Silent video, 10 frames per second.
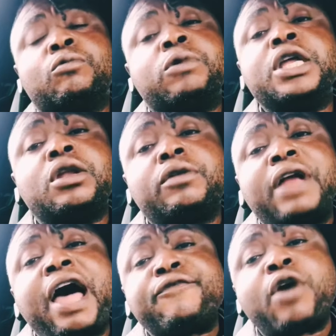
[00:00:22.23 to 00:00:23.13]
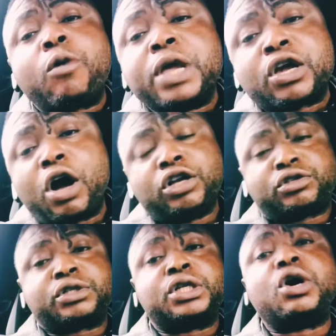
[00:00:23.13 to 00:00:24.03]
When no life for we
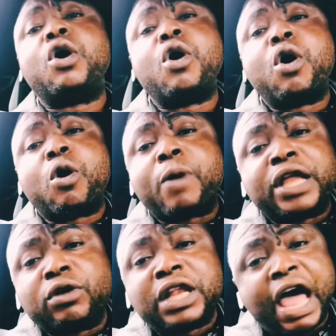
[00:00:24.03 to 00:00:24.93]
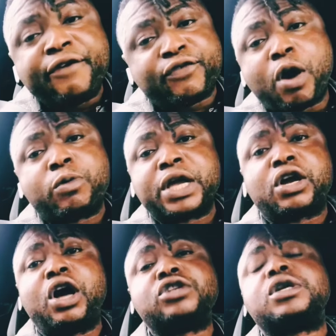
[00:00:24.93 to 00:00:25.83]
country, oh. When no life for we
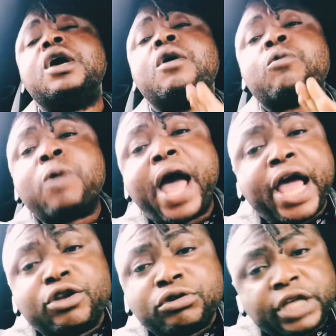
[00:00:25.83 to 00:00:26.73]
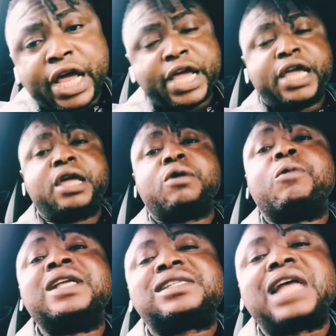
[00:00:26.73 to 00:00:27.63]
country, where you dey?
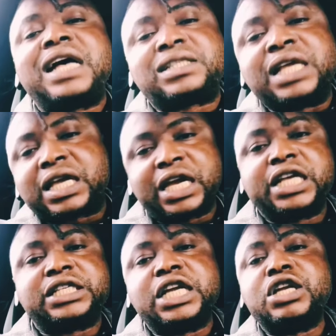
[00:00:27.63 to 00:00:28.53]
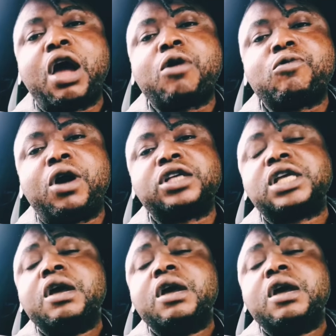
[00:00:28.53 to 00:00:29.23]
When SARS they kill the young ones.